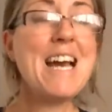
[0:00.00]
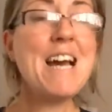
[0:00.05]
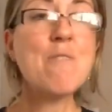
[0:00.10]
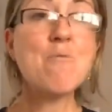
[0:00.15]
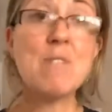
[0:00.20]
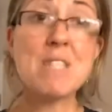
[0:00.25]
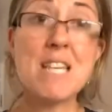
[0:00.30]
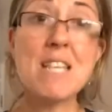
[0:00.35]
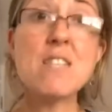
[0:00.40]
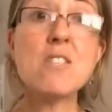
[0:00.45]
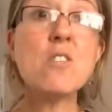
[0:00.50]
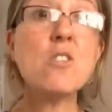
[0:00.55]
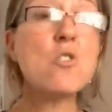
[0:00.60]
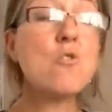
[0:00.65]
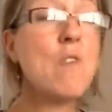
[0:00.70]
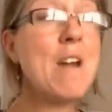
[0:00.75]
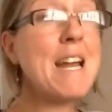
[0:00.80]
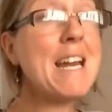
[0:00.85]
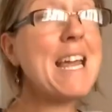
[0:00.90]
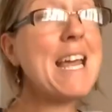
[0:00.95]
resistance
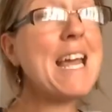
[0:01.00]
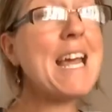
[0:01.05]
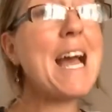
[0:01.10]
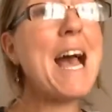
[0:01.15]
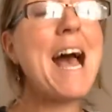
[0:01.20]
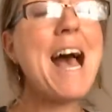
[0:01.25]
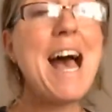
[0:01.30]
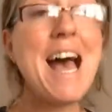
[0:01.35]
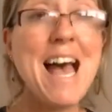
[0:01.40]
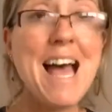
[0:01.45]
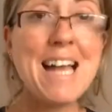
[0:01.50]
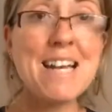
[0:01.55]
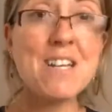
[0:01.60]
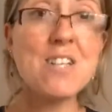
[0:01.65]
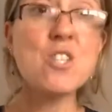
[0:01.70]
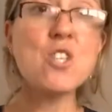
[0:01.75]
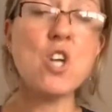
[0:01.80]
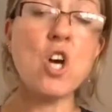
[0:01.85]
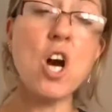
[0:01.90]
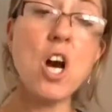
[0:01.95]
training,
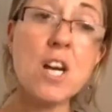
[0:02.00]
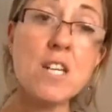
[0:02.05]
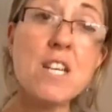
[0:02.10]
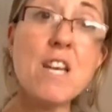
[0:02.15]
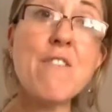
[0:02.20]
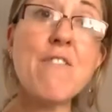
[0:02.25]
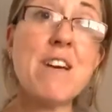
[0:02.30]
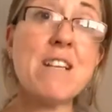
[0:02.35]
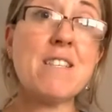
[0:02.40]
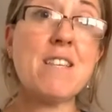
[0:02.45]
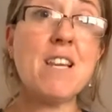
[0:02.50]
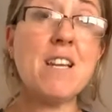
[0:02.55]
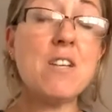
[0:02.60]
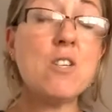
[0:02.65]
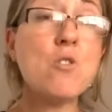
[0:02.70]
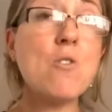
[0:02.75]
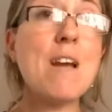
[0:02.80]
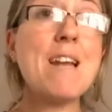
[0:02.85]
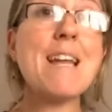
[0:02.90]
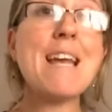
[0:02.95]
and cardiovascular
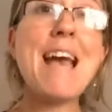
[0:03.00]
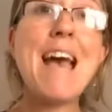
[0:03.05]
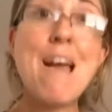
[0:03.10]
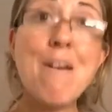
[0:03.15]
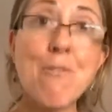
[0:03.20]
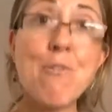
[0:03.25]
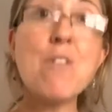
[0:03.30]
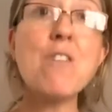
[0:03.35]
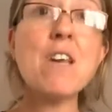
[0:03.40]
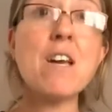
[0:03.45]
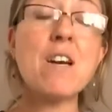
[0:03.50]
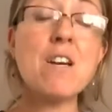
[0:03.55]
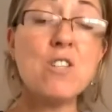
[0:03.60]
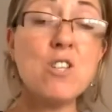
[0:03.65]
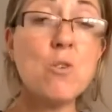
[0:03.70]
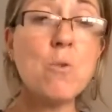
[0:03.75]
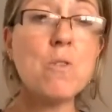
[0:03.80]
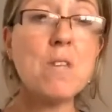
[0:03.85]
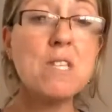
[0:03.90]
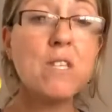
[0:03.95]
training, everything I
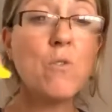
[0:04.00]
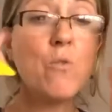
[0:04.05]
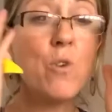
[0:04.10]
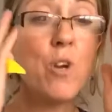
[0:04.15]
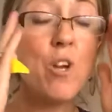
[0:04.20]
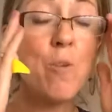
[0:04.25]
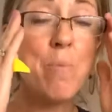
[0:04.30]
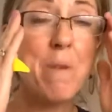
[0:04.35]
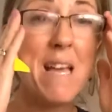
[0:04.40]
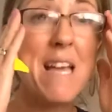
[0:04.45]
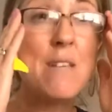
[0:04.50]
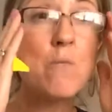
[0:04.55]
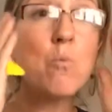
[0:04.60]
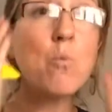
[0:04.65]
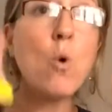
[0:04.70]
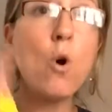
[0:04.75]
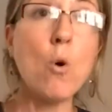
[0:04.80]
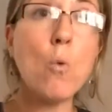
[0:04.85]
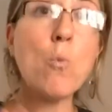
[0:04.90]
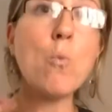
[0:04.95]
do on this group is
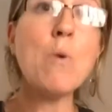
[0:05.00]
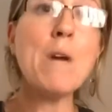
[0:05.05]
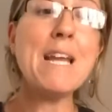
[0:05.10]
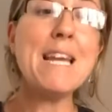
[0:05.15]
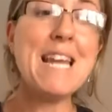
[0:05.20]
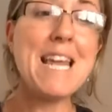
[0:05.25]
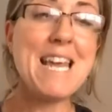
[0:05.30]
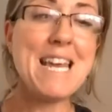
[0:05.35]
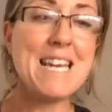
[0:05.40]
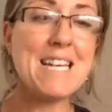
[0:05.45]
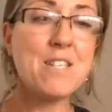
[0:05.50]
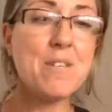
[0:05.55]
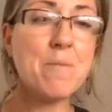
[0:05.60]
what we need.